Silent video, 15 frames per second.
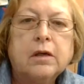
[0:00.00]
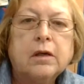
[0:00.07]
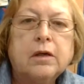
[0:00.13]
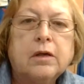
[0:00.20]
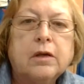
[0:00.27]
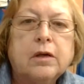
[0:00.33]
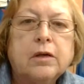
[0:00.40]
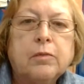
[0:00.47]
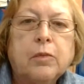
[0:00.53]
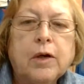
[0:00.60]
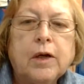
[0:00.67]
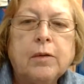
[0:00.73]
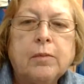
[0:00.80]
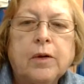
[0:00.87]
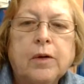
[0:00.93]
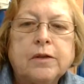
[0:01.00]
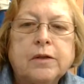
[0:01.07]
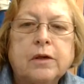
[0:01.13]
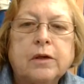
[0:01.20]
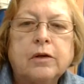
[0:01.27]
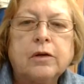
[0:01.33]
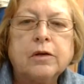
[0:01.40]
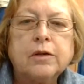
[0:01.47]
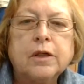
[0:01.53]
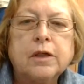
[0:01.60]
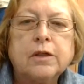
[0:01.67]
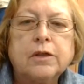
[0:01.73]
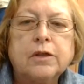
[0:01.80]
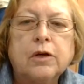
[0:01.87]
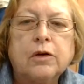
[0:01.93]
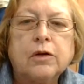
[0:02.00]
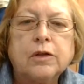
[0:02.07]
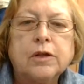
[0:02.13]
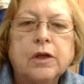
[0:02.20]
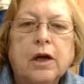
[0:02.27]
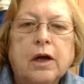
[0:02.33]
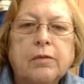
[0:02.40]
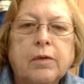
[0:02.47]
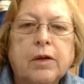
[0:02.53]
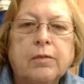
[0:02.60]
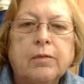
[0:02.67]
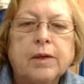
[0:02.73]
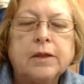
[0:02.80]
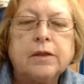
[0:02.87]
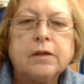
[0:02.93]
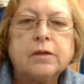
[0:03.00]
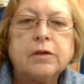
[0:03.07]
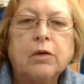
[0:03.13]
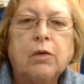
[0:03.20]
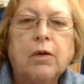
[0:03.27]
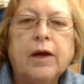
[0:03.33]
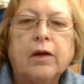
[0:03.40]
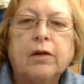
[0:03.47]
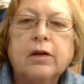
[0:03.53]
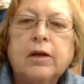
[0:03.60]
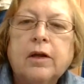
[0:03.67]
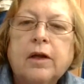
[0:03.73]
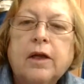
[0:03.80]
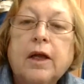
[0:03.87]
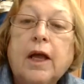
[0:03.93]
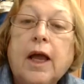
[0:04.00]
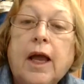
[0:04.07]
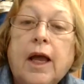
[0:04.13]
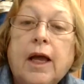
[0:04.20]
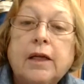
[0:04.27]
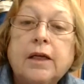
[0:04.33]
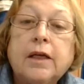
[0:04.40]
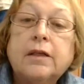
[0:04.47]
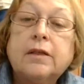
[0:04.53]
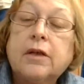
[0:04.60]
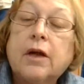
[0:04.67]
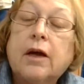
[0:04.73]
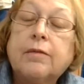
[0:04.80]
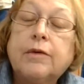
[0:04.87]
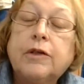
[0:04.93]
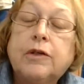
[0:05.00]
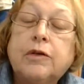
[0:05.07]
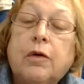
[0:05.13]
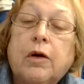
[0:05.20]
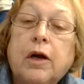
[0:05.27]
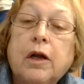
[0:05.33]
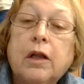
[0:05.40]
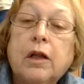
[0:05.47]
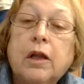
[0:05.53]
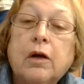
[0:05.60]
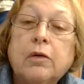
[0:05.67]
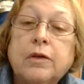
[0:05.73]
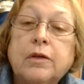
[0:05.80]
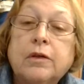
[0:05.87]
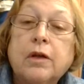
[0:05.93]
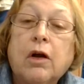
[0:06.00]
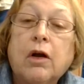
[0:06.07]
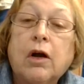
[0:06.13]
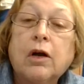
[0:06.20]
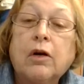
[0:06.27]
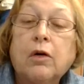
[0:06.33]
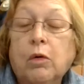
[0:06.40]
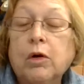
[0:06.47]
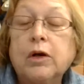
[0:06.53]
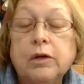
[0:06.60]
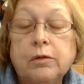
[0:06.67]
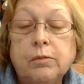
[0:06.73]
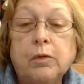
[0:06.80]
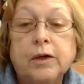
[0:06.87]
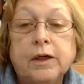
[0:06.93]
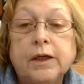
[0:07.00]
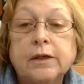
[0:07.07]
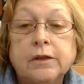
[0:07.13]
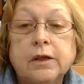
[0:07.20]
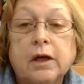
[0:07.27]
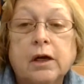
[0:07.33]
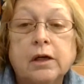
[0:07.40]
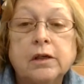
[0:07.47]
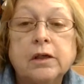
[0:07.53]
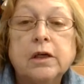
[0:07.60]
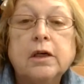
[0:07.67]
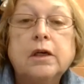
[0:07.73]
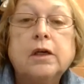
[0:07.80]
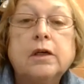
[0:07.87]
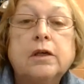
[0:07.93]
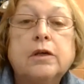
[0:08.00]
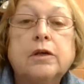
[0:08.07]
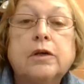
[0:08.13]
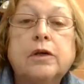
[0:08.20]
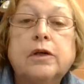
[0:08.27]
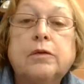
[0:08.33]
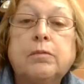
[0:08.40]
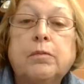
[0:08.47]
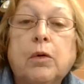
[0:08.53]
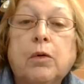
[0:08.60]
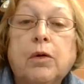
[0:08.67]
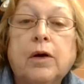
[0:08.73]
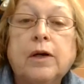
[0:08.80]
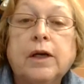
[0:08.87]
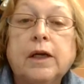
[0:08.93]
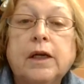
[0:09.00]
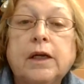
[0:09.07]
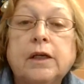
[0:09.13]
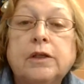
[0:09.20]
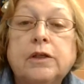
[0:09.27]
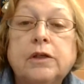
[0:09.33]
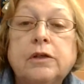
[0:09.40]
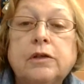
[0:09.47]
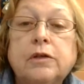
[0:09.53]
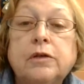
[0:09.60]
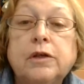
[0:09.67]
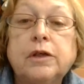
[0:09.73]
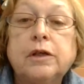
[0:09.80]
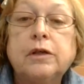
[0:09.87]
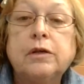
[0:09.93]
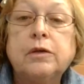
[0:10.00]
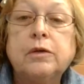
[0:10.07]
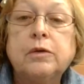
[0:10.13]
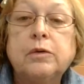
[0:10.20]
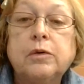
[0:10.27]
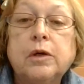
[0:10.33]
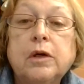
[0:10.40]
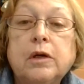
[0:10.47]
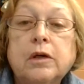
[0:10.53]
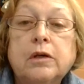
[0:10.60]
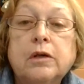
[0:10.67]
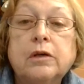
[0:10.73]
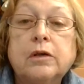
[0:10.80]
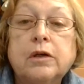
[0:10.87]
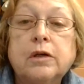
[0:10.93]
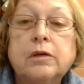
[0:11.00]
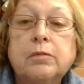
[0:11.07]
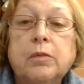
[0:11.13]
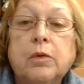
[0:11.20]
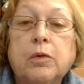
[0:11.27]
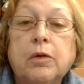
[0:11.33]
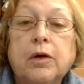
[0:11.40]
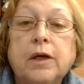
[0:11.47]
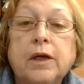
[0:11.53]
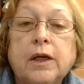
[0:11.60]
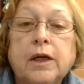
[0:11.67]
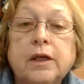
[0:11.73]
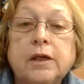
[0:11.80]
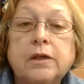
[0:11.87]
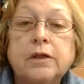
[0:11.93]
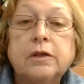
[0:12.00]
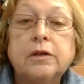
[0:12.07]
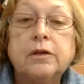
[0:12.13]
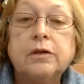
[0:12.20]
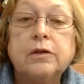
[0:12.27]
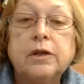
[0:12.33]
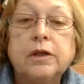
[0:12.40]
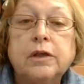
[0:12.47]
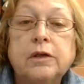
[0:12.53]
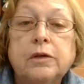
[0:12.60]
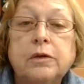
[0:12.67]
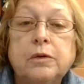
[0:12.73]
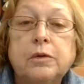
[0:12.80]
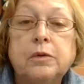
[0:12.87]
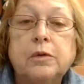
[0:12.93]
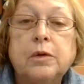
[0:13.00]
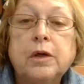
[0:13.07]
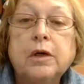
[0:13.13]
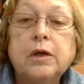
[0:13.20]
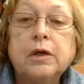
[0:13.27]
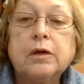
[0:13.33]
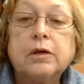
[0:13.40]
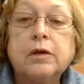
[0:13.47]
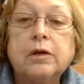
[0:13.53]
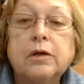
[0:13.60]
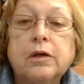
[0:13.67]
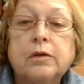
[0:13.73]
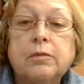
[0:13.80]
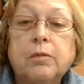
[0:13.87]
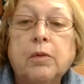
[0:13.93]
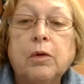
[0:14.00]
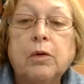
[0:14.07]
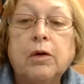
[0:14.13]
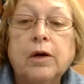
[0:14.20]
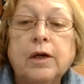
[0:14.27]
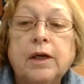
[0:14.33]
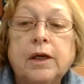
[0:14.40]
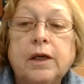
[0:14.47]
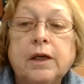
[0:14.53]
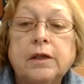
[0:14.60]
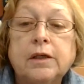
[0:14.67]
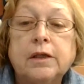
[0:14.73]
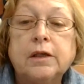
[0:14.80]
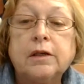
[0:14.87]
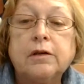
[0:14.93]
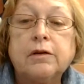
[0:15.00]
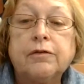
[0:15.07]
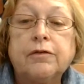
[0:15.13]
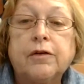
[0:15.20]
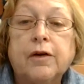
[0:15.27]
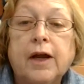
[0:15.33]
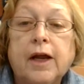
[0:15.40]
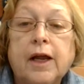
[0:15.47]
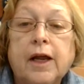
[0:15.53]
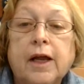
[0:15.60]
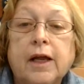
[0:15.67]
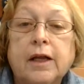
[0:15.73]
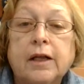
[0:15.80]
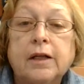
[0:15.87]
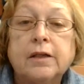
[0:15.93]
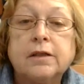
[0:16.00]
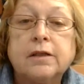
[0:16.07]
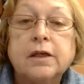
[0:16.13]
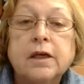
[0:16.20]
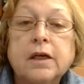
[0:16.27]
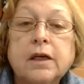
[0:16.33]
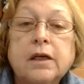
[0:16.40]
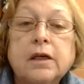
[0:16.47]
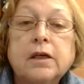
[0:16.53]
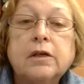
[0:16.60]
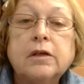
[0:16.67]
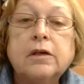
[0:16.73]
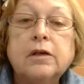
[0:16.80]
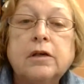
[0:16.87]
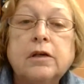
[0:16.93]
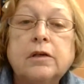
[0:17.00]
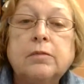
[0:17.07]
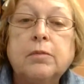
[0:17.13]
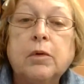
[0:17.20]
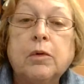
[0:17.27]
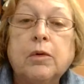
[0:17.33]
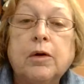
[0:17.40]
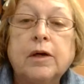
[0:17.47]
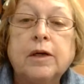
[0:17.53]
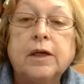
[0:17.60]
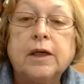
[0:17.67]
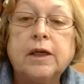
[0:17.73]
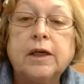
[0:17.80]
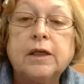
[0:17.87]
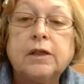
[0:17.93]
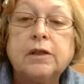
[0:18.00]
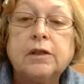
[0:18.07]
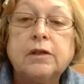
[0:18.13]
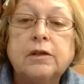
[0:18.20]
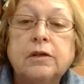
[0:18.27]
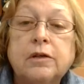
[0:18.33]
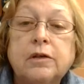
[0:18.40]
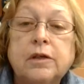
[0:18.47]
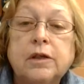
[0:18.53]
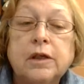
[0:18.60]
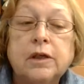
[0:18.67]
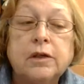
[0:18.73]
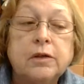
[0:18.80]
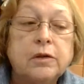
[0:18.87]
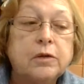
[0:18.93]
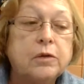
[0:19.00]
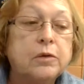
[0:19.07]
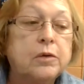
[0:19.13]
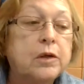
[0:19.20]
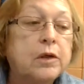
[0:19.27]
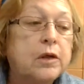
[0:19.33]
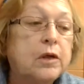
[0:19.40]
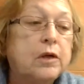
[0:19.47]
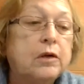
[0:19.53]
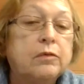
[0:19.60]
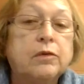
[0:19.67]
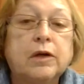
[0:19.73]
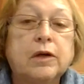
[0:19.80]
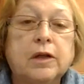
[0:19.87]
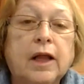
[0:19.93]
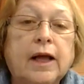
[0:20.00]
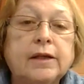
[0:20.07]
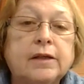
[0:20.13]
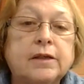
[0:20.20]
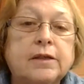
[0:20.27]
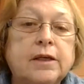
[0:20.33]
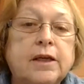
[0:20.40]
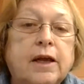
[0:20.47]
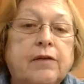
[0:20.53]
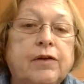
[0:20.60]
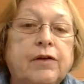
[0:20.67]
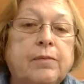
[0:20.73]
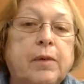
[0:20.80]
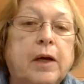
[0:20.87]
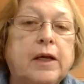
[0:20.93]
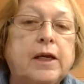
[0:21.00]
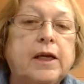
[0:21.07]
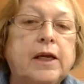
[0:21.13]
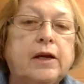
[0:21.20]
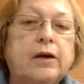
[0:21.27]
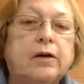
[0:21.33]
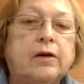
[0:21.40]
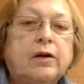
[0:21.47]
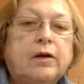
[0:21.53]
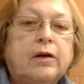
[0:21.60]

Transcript: Good morning, boys and girls. It's circle time with Mrs. Coyle, and it's time to do our hello song or good morning song. Good morning to you. Good morning to you. Good morning, dear friends. Good morning to you. We're glad to see everybody here.